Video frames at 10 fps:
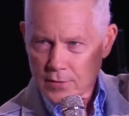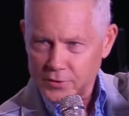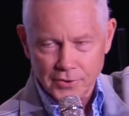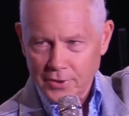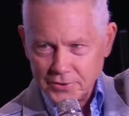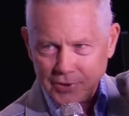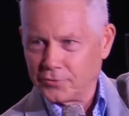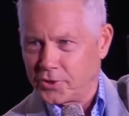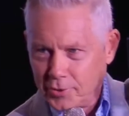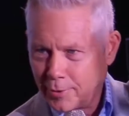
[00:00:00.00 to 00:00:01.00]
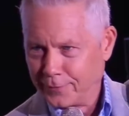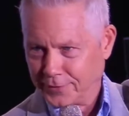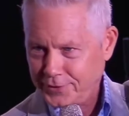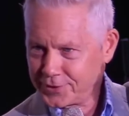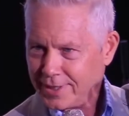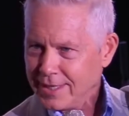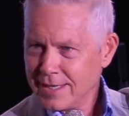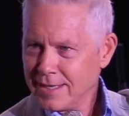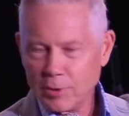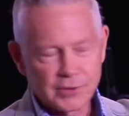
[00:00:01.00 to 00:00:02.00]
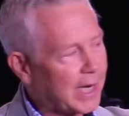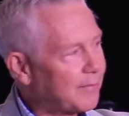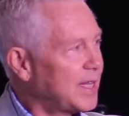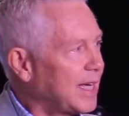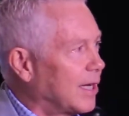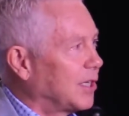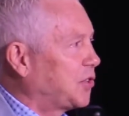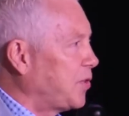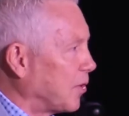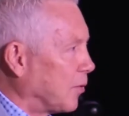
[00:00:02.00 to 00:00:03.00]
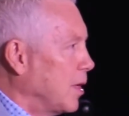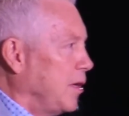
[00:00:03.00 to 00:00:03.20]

There's no do-overs. Most everything else, you can